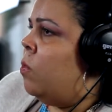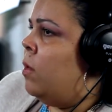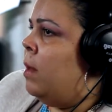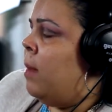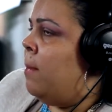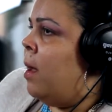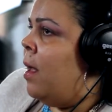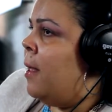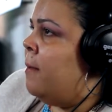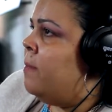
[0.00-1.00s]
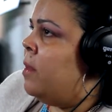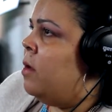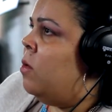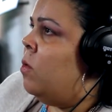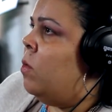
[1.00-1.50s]
in my mom,
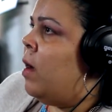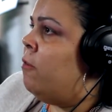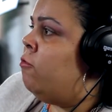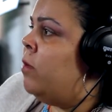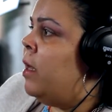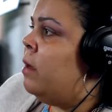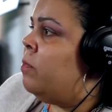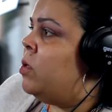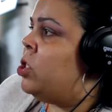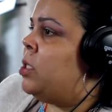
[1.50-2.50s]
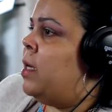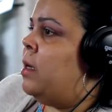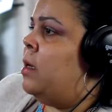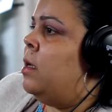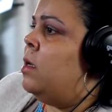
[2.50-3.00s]
who I really appreciate,